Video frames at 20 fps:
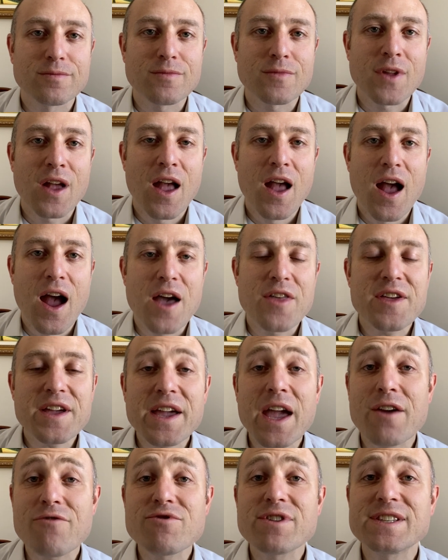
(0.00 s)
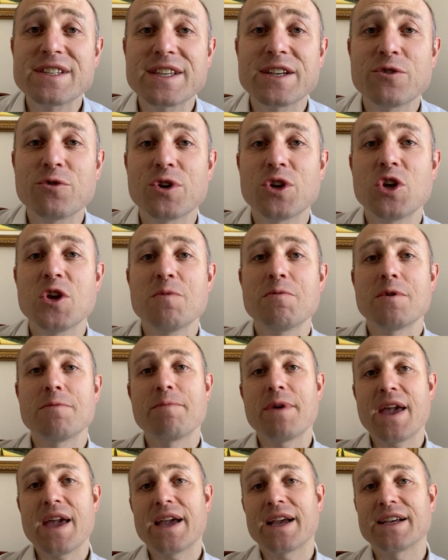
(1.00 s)
I think every single human
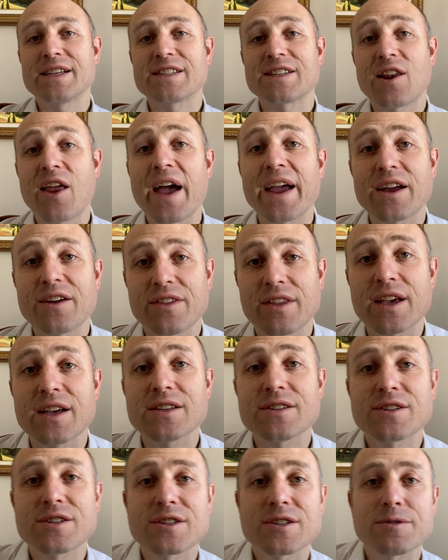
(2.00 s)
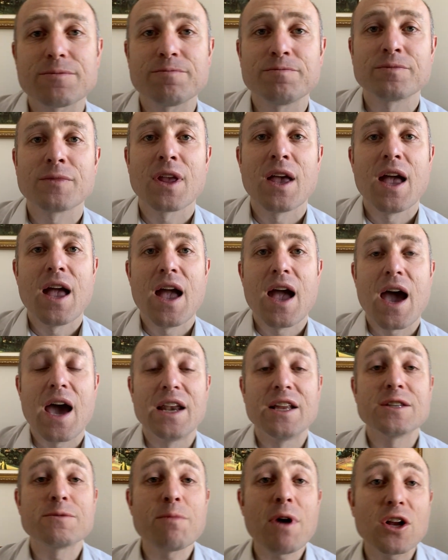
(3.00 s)
being is like this.
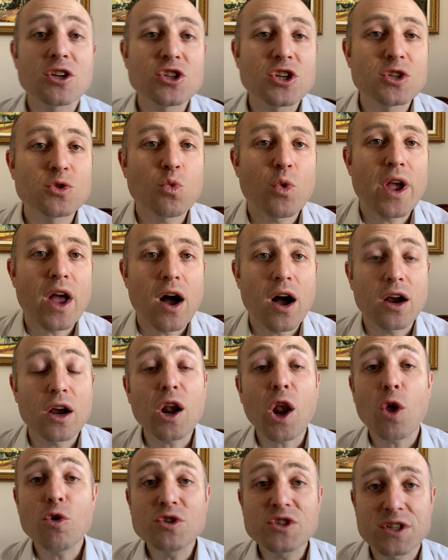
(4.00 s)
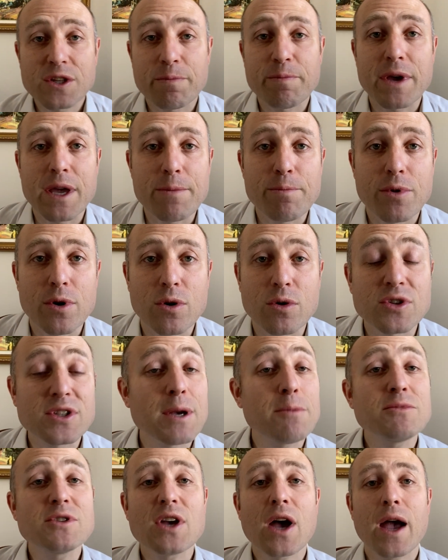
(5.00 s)
And as much as we are close to people,
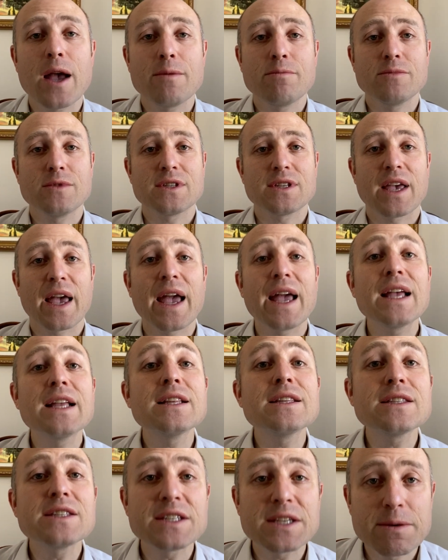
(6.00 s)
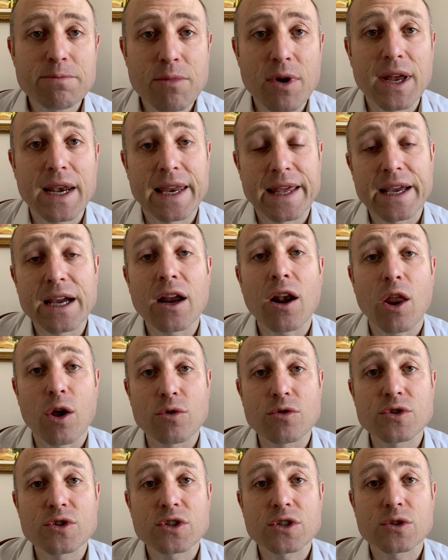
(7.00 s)
sometimes intimately
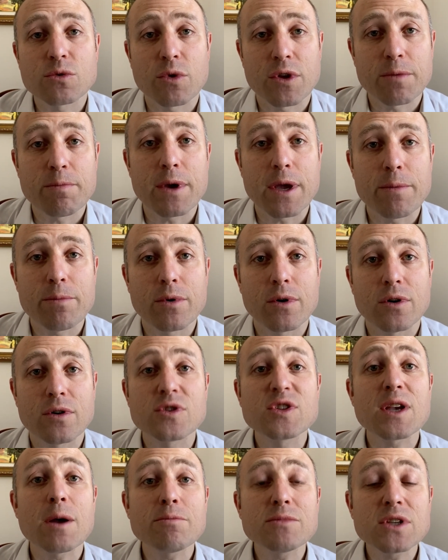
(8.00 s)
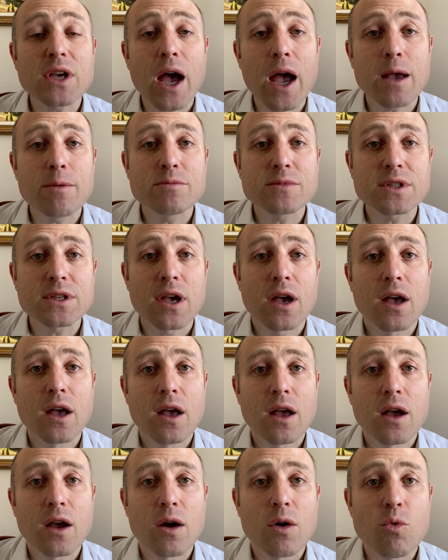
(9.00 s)
close with people, sometimes
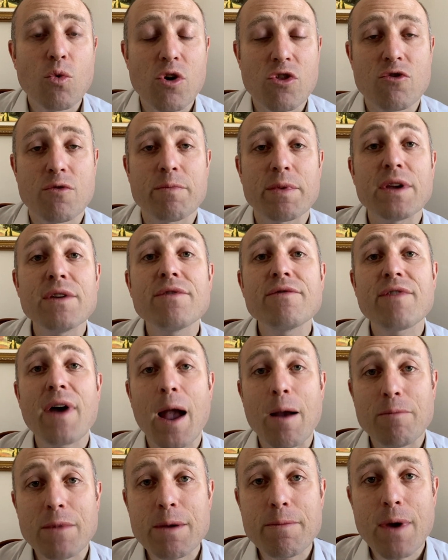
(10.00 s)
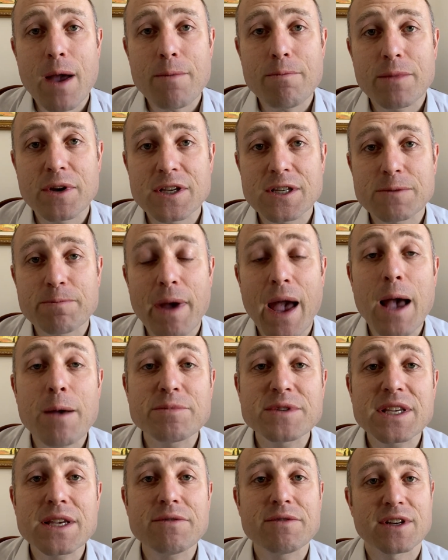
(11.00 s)
whether it be family members,
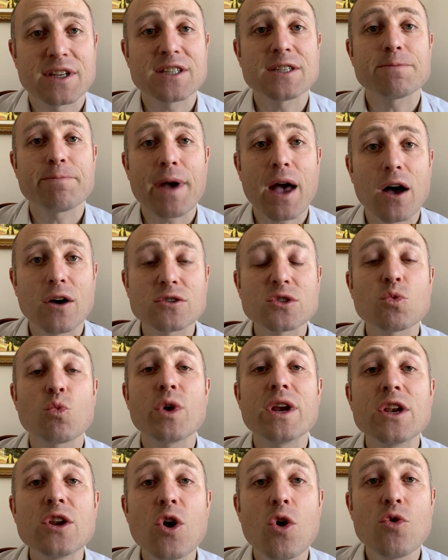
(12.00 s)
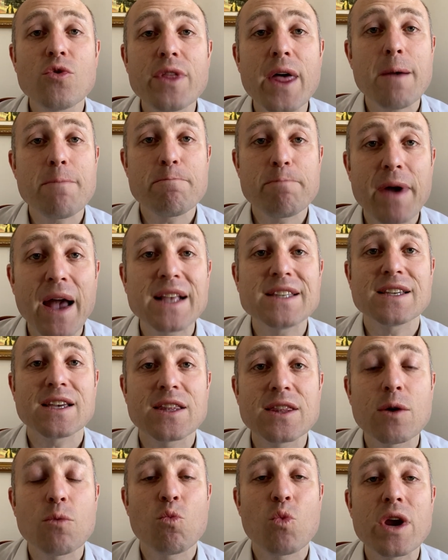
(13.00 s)
perhaps even a spouse, we know them better
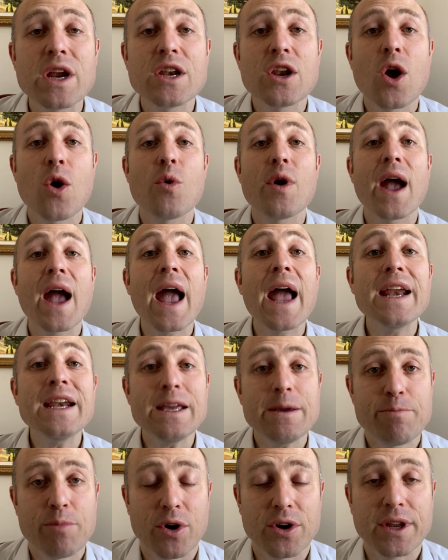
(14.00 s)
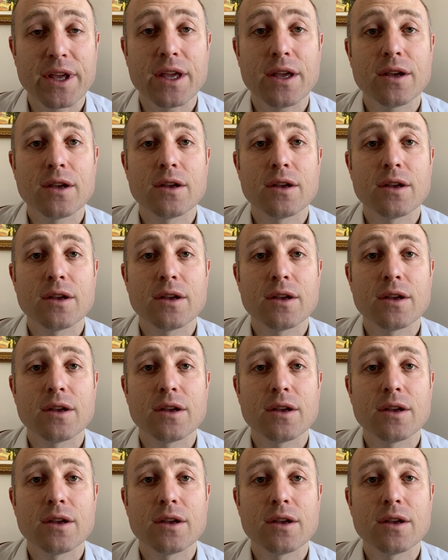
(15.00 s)
than we know anybody.